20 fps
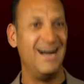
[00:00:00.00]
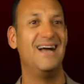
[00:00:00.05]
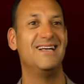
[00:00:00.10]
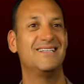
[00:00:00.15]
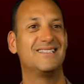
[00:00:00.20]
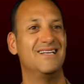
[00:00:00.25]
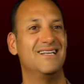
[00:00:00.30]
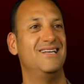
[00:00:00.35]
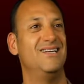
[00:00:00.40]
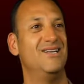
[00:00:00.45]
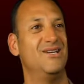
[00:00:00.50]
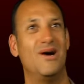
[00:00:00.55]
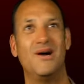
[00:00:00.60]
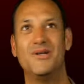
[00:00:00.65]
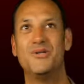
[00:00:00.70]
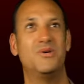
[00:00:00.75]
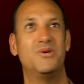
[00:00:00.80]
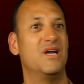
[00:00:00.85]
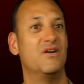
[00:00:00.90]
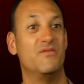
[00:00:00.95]
I said, you know,
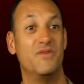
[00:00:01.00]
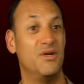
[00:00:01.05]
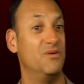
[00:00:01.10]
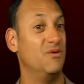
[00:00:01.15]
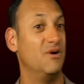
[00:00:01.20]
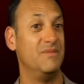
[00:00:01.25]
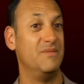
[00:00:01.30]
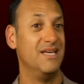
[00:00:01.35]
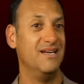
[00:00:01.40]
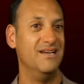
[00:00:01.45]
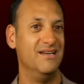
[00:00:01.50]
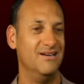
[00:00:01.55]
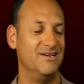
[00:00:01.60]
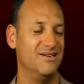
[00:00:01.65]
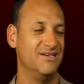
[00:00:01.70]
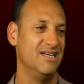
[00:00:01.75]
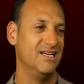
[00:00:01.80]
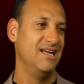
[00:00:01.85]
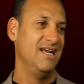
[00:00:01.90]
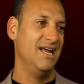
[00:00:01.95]
I'll do whatever you want me to
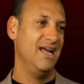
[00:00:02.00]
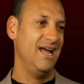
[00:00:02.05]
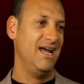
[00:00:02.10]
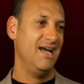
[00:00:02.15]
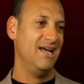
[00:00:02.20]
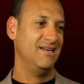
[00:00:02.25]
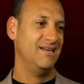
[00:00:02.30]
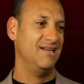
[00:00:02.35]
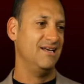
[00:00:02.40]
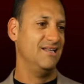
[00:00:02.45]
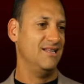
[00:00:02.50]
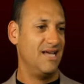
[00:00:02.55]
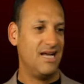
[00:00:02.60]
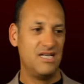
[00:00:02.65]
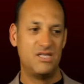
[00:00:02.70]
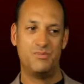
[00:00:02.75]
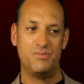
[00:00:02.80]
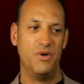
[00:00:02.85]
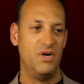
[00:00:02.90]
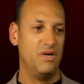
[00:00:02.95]
do. And
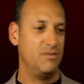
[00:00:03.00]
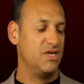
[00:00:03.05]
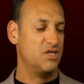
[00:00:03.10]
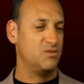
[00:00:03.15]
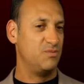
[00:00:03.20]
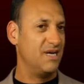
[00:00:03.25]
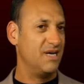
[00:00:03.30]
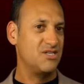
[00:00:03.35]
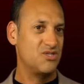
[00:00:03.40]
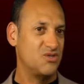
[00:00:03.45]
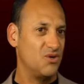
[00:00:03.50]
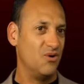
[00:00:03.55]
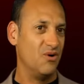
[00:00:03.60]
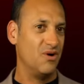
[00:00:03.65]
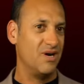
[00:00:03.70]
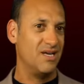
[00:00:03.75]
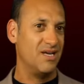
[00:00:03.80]
that's pretty much my story.